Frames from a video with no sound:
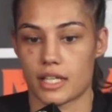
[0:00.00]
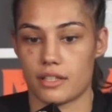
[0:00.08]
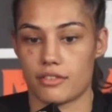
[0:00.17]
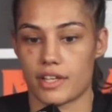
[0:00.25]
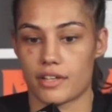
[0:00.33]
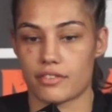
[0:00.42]

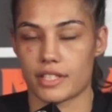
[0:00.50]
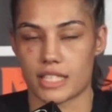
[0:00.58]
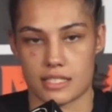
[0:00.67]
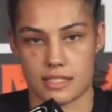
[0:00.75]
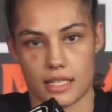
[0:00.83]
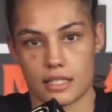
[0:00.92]
of
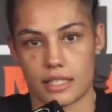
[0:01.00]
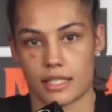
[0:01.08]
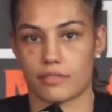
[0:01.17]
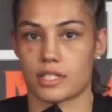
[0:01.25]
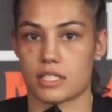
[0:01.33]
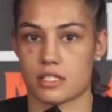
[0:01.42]
everything's settling,
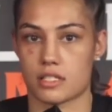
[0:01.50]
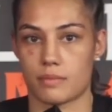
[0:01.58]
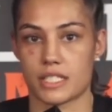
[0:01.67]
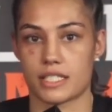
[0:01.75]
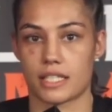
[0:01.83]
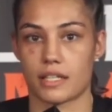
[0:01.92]
everything's
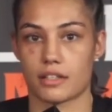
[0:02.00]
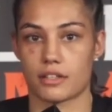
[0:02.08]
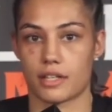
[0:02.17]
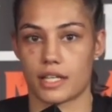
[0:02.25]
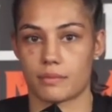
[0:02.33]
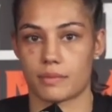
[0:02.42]
coming together.
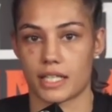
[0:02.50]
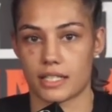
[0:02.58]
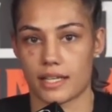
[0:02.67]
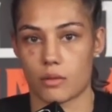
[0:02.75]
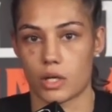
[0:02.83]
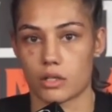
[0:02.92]
I am getting
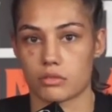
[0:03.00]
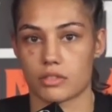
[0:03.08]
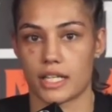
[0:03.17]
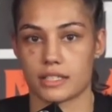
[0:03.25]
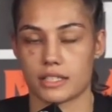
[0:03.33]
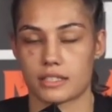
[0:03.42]
that
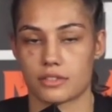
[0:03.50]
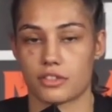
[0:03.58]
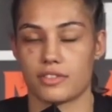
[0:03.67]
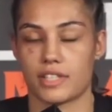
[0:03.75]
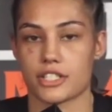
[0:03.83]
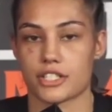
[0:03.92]
well-rounded sort
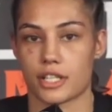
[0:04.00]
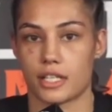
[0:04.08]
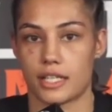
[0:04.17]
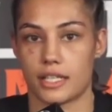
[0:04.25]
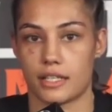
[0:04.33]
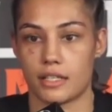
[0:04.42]
of
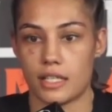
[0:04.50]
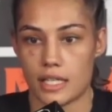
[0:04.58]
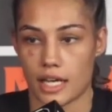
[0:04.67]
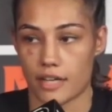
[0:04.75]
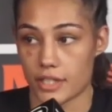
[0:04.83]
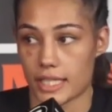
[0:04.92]
nature. And
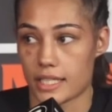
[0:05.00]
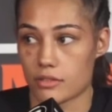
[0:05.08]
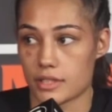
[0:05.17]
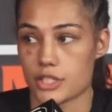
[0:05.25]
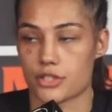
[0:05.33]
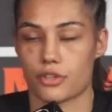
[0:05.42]
I feel like I
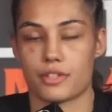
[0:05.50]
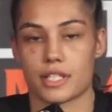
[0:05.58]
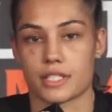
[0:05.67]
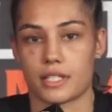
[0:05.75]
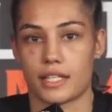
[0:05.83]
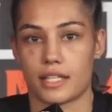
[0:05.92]
really showed
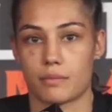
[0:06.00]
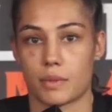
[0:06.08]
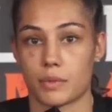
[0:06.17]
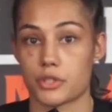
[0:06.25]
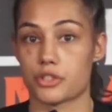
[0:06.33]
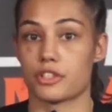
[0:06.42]
that tonight, that my
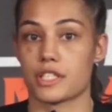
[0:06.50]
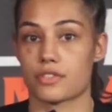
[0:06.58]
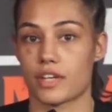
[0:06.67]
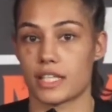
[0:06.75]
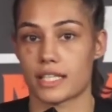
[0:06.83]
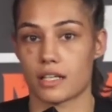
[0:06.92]
maturity is
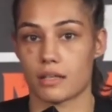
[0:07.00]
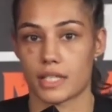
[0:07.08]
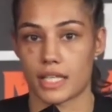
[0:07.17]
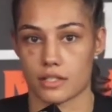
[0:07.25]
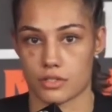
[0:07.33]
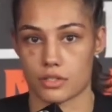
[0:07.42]
finally
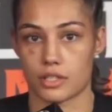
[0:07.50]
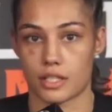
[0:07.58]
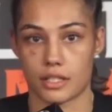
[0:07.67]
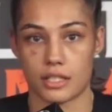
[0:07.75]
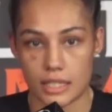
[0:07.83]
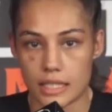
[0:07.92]
coming out. So
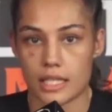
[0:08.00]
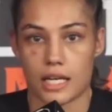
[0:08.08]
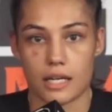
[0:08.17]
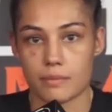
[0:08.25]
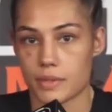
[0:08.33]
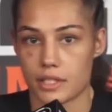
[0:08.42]
now
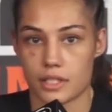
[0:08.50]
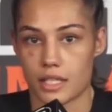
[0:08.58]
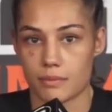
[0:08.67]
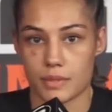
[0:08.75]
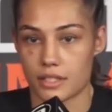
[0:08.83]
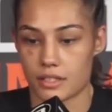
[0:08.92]
I'm
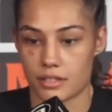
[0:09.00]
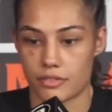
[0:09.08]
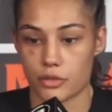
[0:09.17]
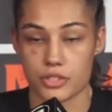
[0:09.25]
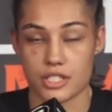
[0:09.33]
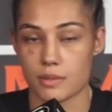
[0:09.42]
a
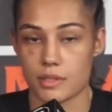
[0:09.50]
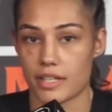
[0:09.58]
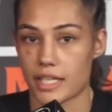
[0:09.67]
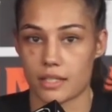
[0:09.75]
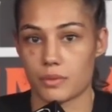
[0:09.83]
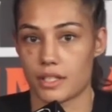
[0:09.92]
force to be
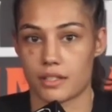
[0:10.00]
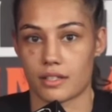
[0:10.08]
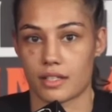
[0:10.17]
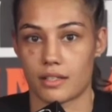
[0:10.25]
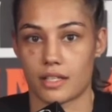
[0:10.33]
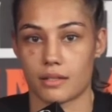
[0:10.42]
reckoned
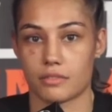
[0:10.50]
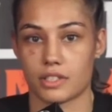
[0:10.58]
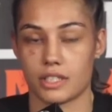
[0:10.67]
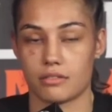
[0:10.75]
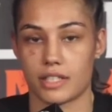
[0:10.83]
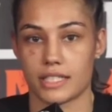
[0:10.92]
with. I'm
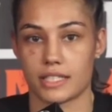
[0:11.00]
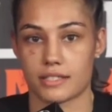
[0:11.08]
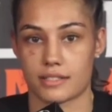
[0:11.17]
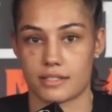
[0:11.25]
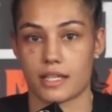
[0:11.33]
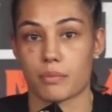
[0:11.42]
really ready to
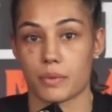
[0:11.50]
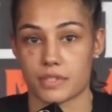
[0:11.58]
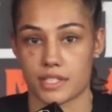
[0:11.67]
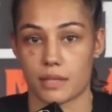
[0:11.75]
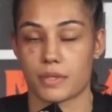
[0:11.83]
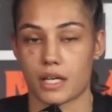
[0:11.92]
step
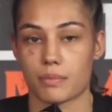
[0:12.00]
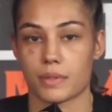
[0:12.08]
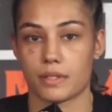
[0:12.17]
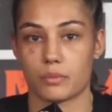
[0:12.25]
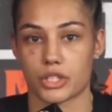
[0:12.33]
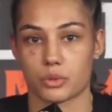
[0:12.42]
it up
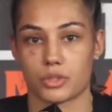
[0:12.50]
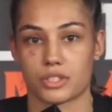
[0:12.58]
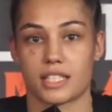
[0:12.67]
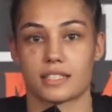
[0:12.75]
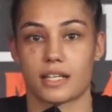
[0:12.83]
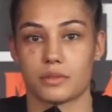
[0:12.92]
and work
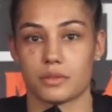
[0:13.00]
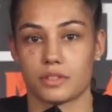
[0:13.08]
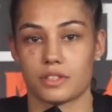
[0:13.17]
towards that title.